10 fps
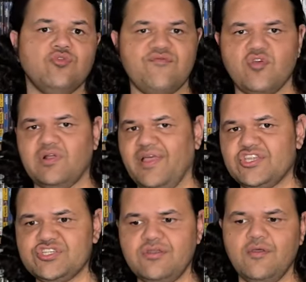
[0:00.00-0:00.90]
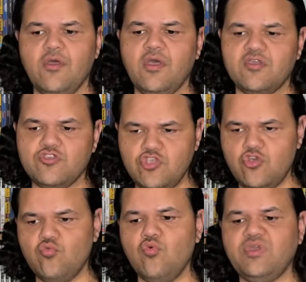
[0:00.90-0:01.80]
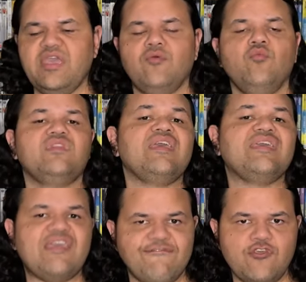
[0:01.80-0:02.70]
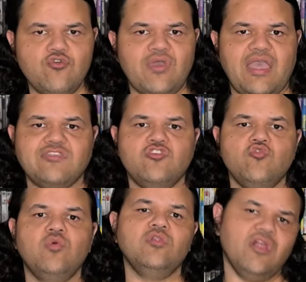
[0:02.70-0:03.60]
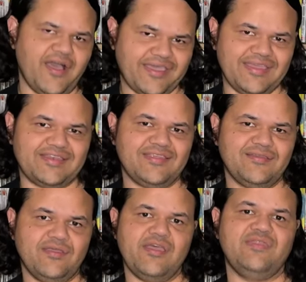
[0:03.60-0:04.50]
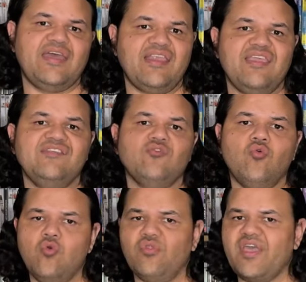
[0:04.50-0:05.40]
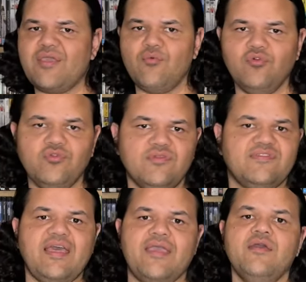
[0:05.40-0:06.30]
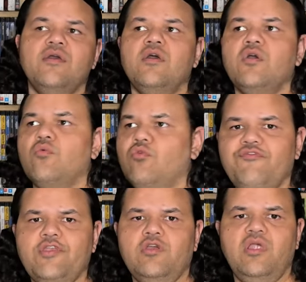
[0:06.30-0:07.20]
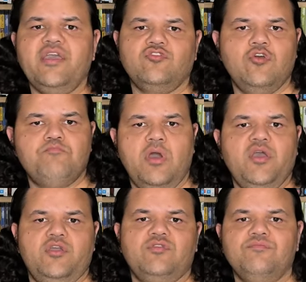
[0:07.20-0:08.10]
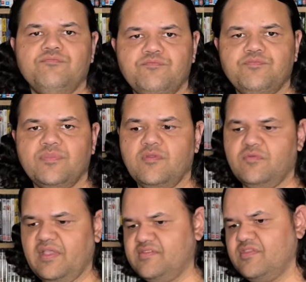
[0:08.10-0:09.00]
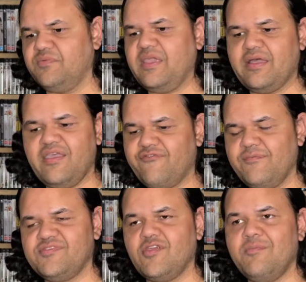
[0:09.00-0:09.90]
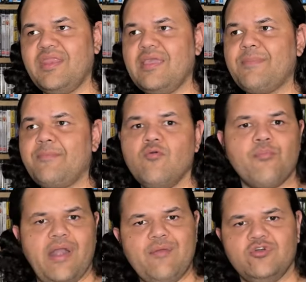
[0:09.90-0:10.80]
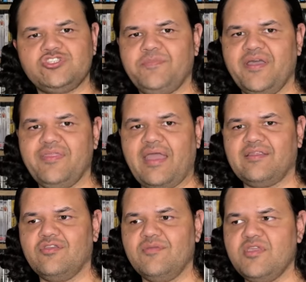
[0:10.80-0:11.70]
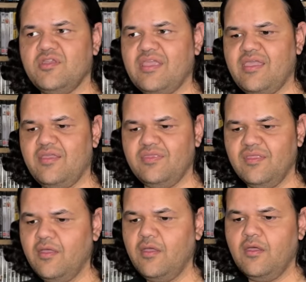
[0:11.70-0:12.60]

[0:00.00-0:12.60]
to do with your collection. You will get what they give you and you will like it. And that is all they will say. Well, if you don't like it, don't buy it. That's the thing I hear from so many people brainwashed by that community in